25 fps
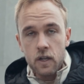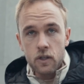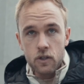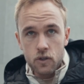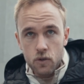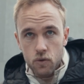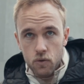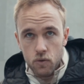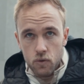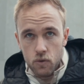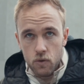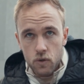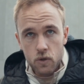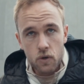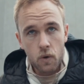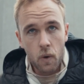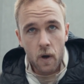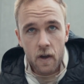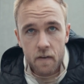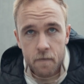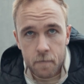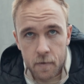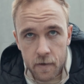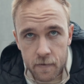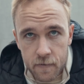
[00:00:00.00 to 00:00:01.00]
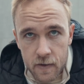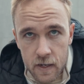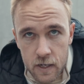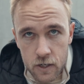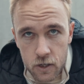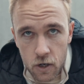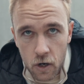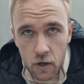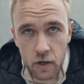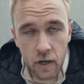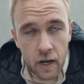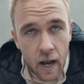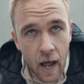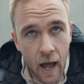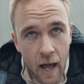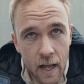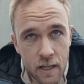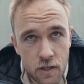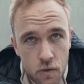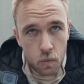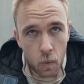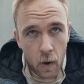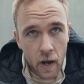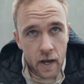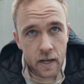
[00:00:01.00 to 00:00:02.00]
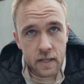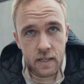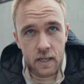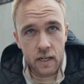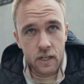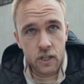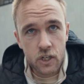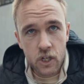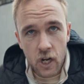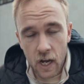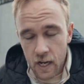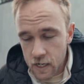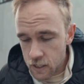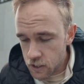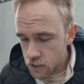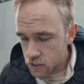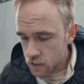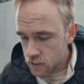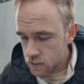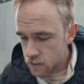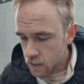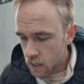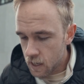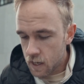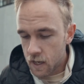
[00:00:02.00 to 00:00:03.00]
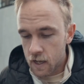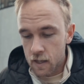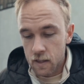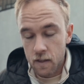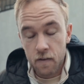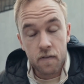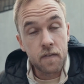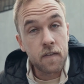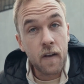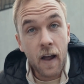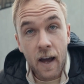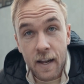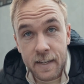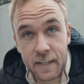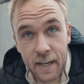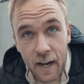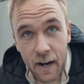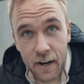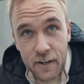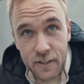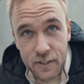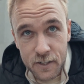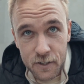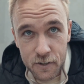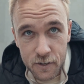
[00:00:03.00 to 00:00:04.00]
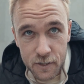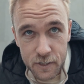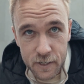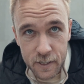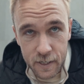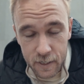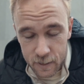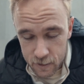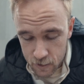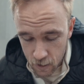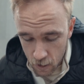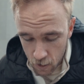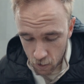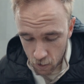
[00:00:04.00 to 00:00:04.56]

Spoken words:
to your FPV drone, it adds weight and changes the flight characteristics